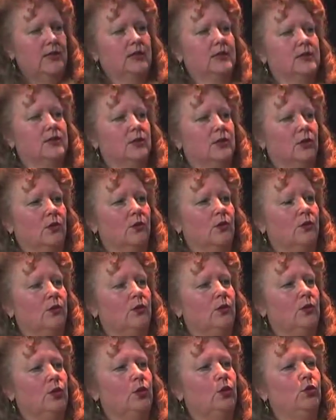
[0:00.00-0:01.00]

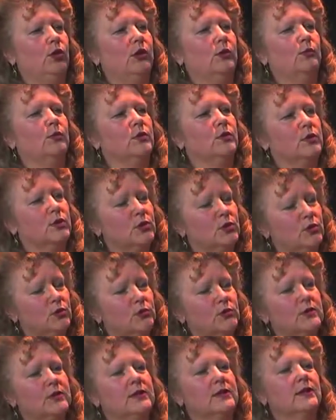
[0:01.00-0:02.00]
So you can
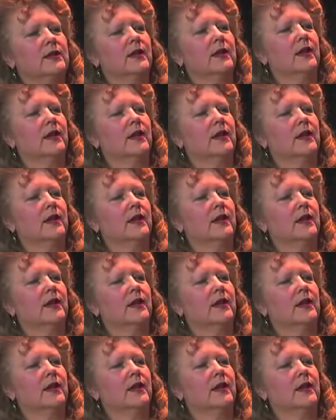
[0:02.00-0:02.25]
produce